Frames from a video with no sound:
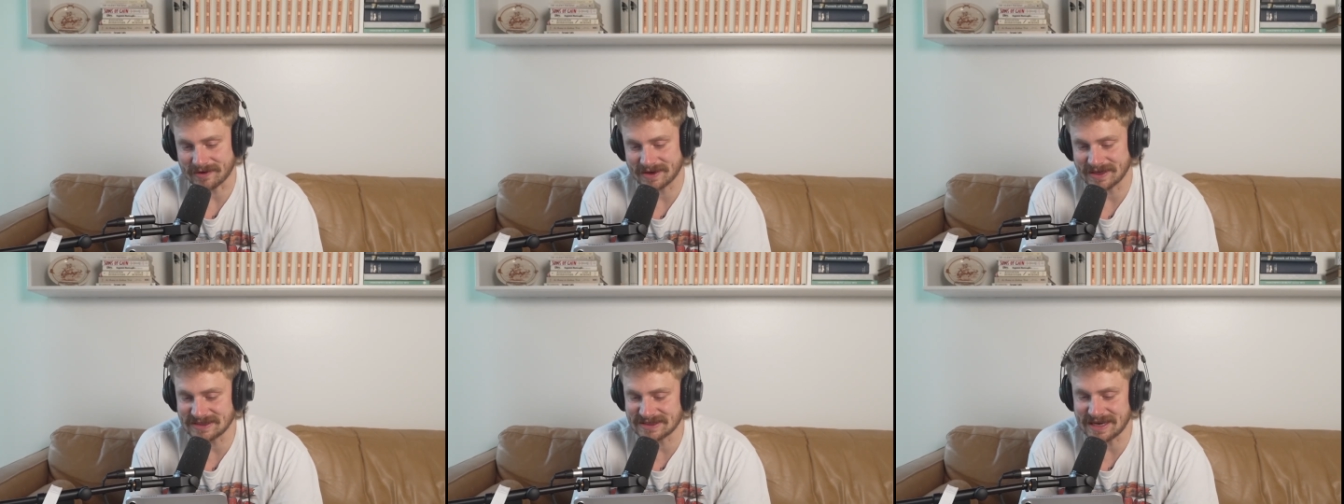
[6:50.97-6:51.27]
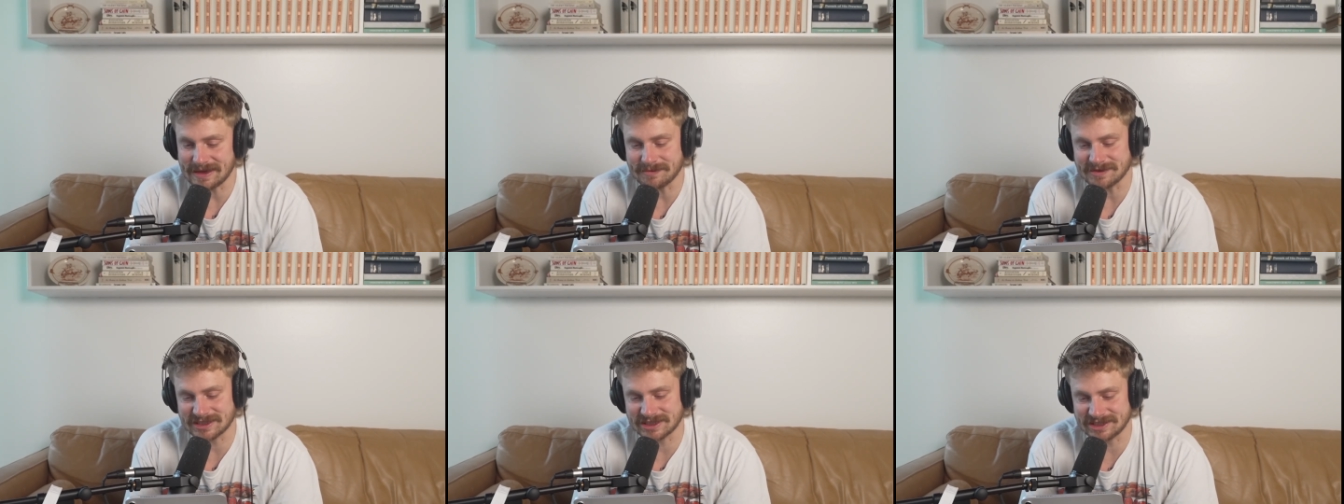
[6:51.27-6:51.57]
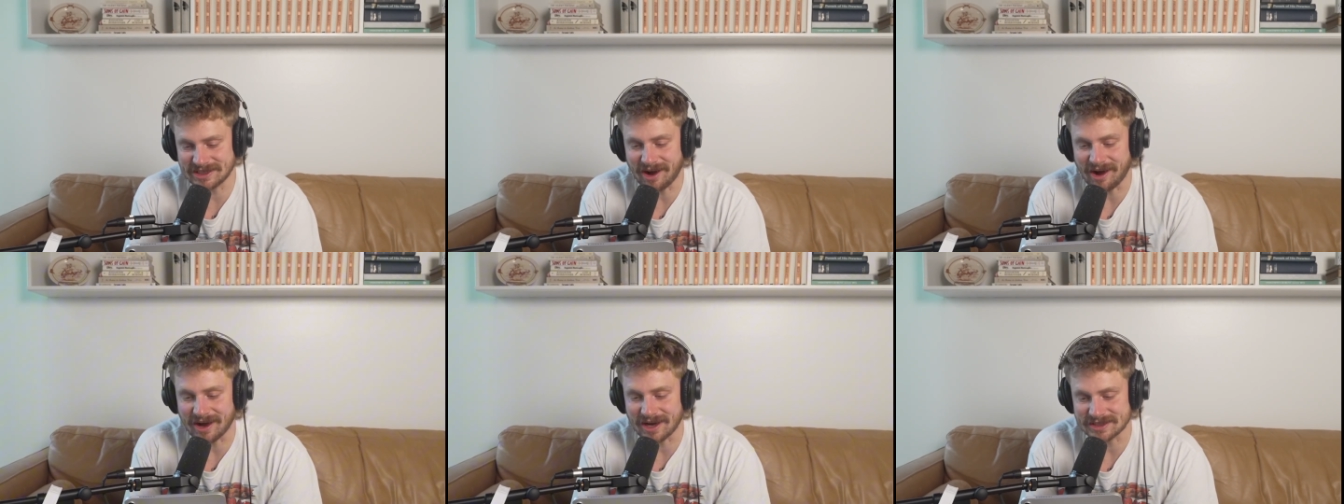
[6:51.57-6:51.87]
His name is
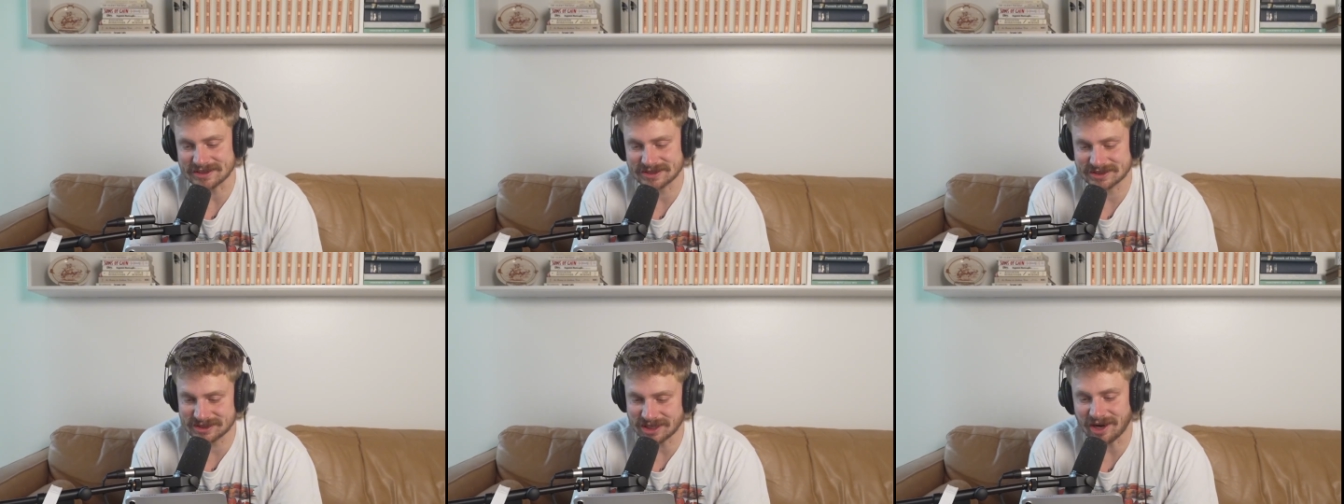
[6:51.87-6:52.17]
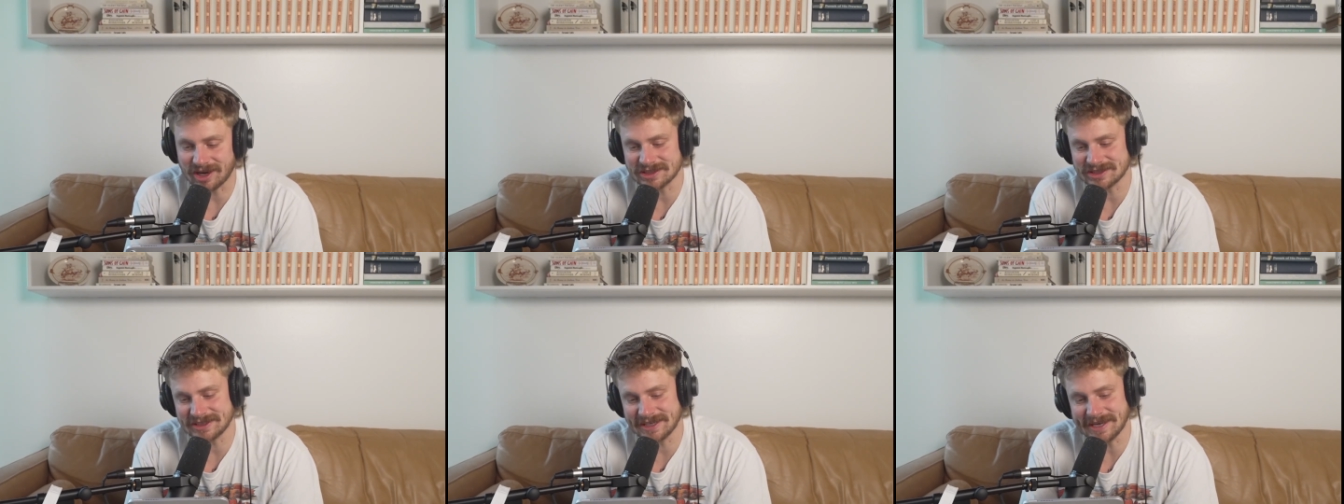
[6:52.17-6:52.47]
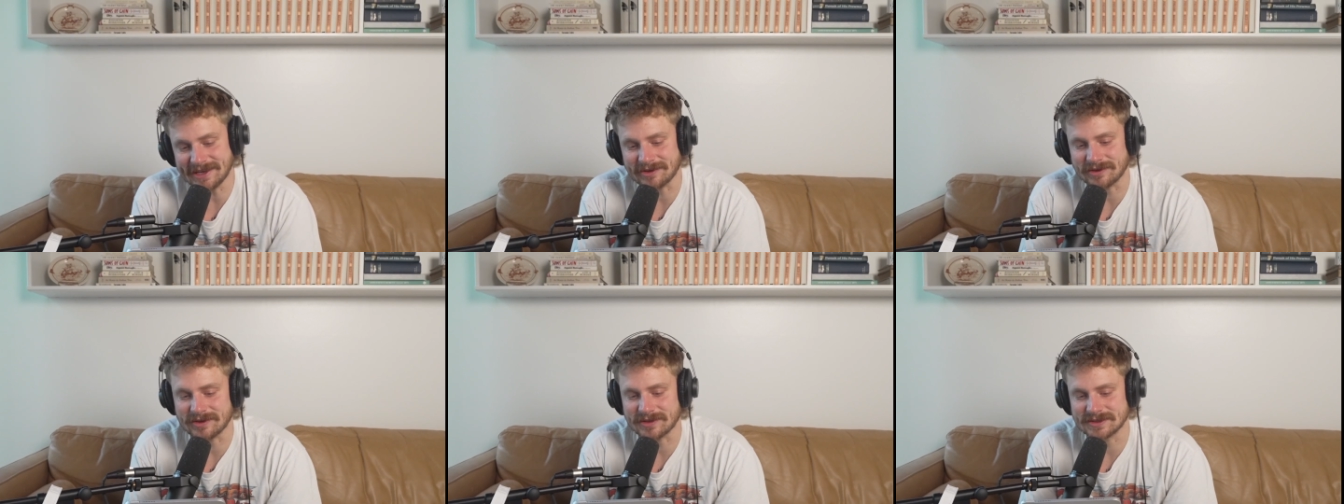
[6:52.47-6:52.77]
Josh
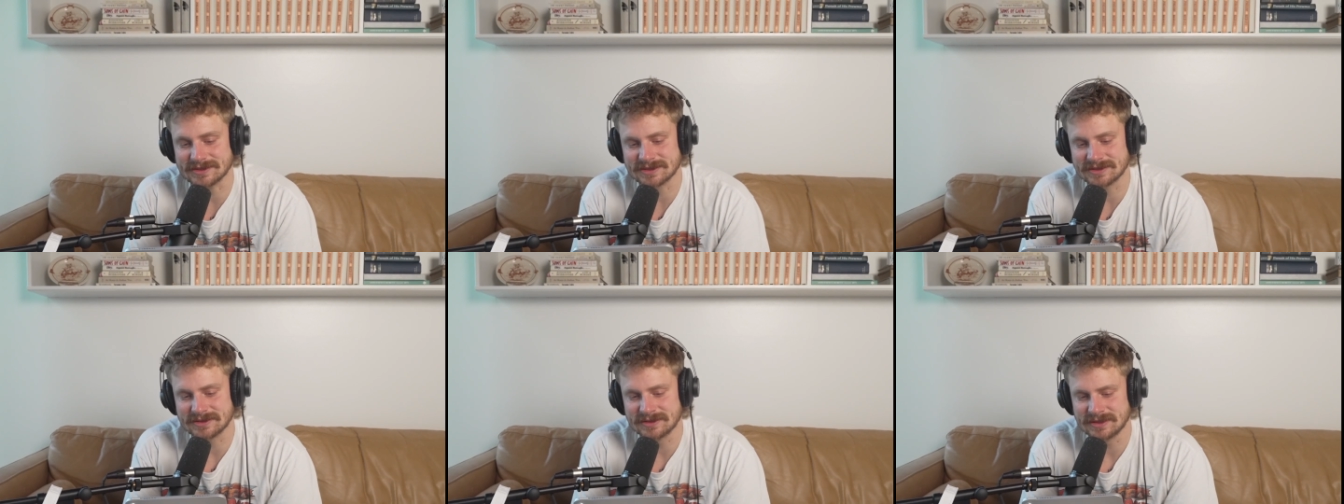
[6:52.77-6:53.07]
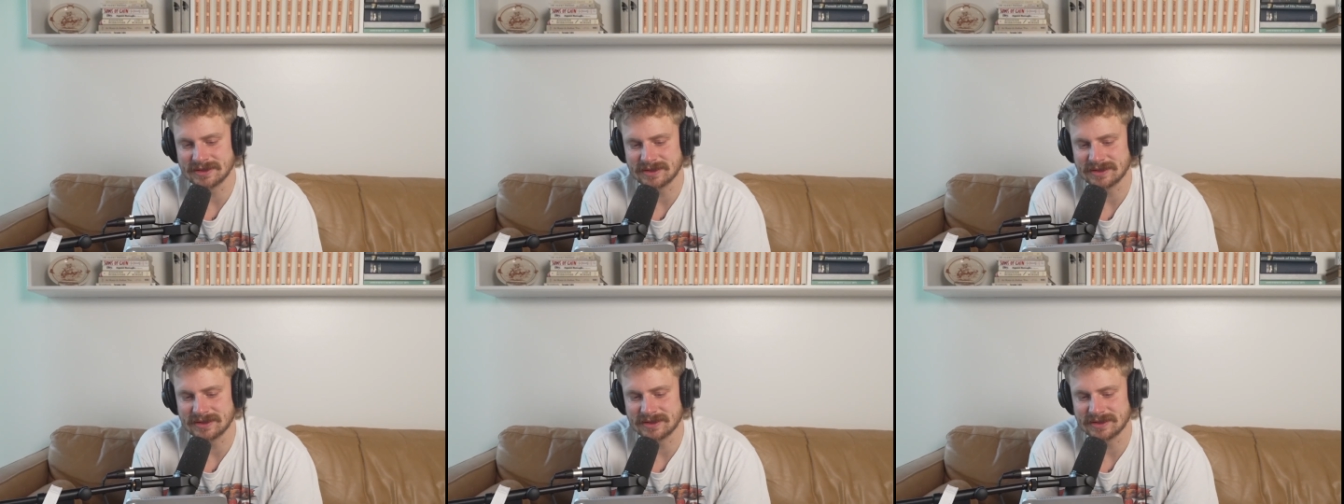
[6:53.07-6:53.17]
Nichols.